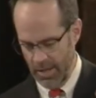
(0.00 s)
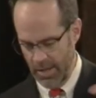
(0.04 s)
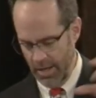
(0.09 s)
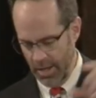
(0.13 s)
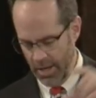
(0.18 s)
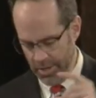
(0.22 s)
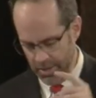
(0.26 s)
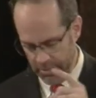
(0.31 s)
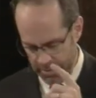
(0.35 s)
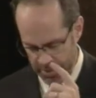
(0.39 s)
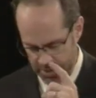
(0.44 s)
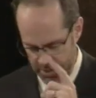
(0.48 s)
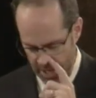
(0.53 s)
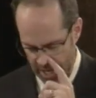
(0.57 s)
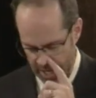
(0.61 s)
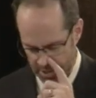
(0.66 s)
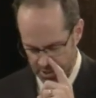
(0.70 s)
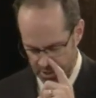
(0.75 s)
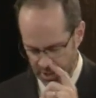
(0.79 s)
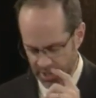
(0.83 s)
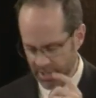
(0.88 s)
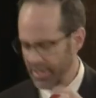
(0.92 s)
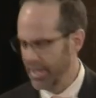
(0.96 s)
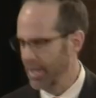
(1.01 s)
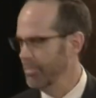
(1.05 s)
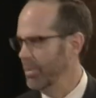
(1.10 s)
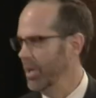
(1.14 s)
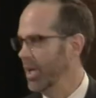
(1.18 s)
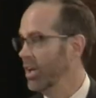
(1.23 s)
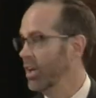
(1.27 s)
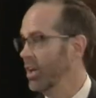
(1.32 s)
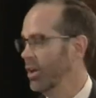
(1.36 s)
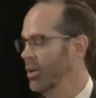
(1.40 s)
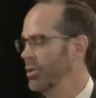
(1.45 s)
And your rejection can be
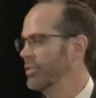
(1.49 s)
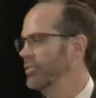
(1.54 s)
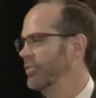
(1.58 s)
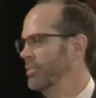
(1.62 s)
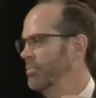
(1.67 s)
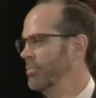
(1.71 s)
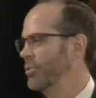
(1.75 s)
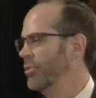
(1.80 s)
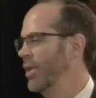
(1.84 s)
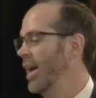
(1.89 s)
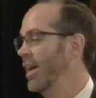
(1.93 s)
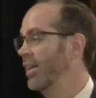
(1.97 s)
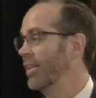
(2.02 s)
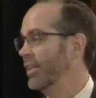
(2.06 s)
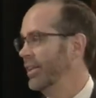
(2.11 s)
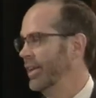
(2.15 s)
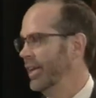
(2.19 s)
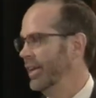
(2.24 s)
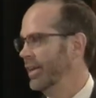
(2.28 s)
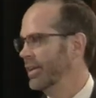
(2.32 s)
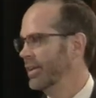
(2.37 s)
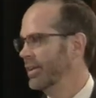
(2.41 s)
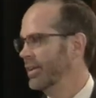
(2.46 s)
cloaked in morality.